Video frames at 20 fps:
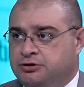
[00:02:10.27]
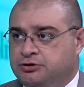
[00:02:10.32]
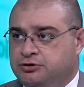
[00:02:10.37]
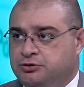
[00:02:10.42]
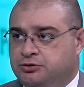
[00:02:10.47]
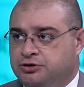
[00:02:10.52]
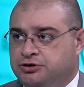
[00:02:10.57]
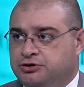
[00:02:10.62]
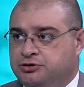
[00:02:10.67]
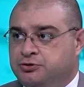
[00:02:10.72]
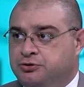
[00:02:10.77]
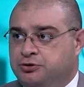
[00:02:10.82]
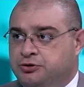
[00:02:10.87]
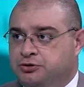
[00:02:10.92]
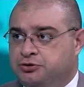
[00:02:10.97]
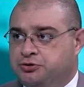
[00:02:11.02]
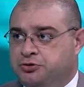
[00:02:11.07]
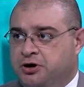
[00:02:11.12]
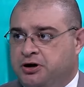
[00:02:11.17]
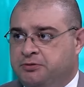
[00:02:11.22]
So these two
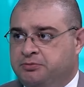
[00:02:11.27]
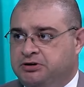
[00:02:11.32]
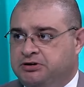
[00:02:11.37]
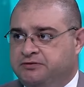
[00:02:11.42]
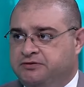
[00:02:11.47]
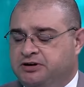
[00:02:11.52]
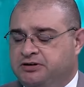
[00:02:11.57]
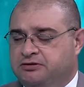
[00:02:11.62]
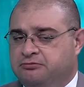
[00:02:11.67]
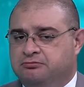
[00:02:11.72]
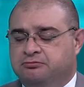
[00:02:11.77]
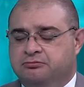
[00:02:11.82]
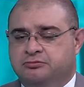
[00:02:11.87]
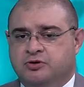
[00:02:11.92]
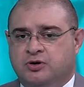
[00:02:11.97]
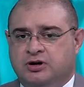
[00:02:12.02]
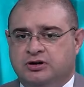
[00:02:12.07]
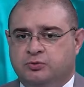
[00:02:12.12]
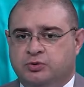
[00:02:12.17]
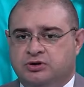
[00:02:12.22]
issues, I believe that
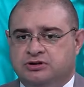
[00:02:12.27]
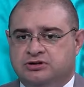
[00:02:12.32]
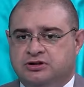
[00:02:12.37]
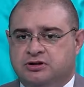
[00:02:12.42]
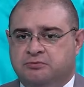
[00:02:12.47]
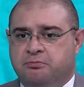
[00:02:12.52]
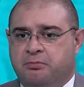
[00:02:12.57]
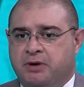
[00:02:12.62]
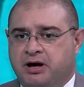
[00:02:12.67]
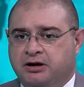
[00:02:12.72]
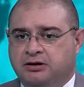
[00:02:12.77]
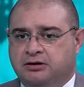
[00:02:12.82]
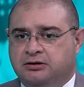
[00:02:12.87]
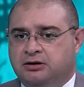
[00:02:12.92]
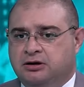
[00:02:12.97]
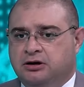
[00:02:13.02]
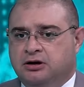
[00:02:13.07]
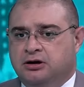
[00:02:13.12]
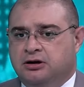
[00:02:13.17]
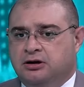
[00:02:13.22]
was the main,